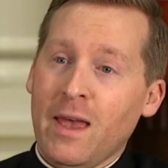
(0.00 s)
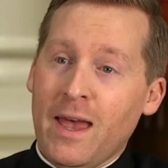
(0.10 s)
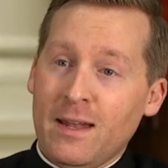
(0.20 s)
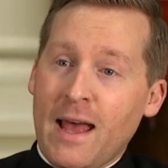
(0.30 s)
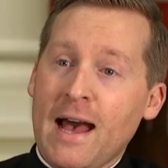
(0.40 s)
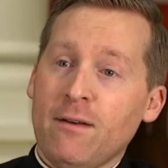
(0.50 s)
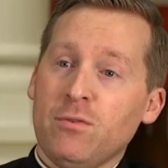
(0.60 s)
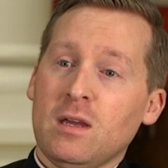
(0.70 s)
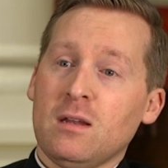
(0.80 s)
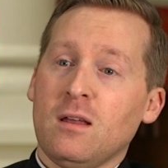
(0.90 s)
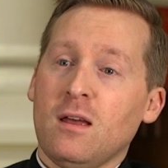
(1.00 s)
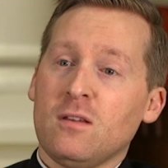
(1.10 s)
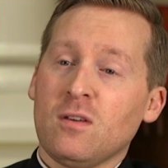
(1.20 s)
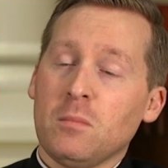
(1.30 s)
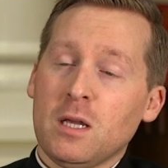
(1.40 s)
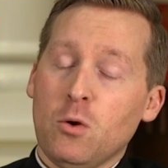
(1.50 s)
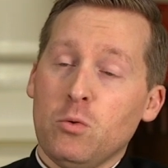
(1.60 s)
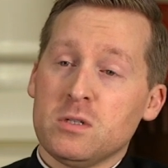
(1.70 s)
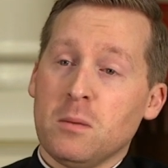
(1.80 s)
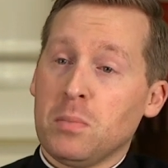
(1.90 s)
And having somebody who
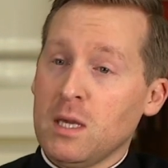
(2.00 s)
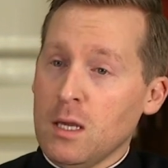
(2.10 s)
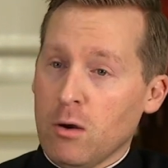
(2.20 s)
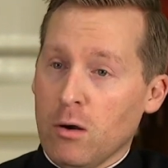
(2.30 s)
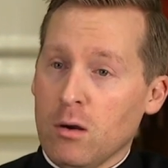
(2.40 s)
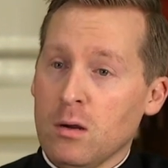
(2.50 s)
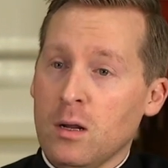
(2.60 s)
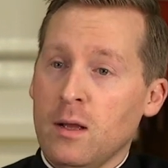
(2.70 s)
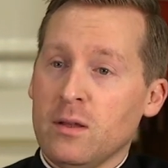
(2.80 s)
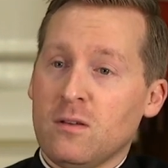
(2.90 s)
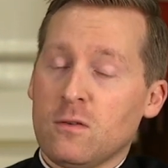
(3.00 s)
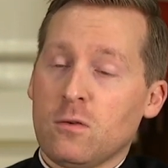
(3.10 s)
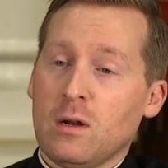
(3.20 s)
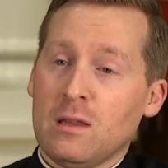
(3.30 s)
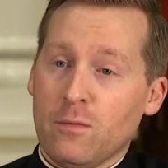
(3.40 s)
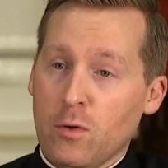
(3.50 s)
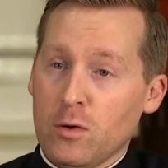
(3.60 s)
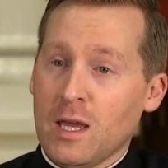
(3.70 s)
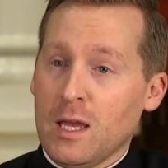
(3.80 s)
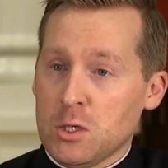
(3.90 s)
was a peer discerning their
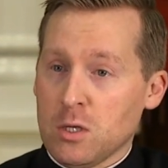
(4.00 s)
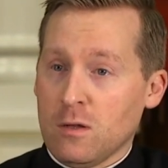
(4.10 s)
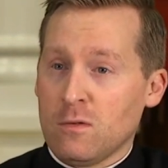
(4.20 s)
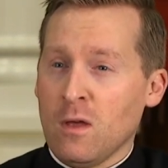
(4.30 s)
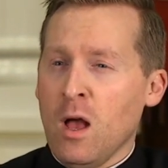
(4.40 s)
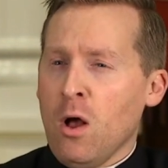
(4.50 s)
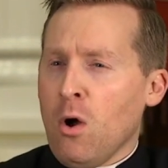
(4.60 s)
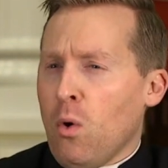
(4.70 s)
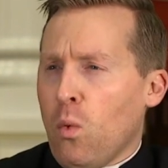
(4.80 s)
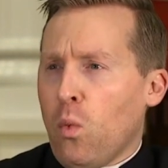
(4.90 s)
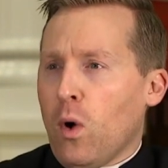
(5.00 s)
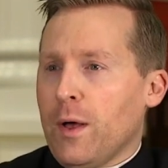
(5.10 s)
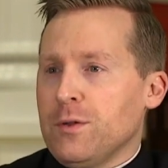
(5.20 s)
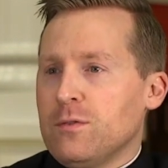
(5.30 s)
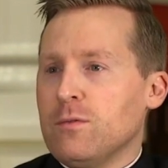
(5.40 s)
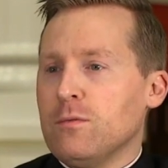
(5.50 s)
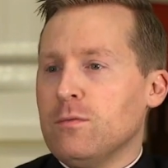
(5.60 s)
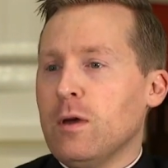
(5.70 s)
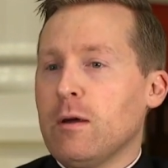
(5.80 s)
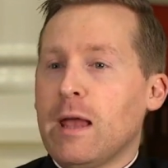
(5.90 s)
vocations was
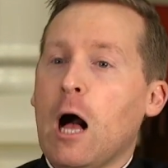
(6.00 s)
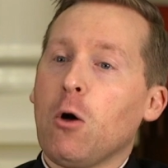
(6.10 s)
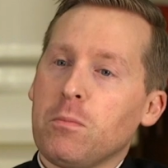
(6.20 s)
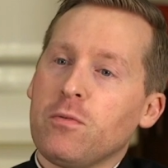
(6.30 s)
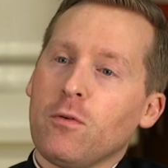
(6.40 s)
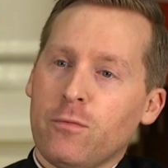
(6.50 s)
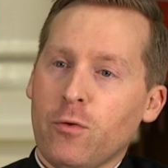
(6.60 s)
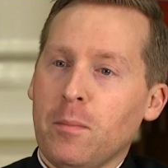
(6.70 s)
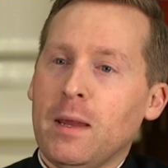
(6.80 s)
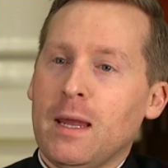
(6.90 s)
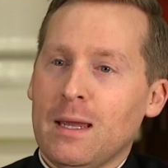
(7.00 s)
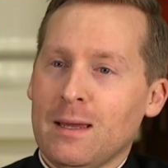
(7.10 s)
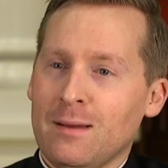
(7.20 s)
very helpful for me.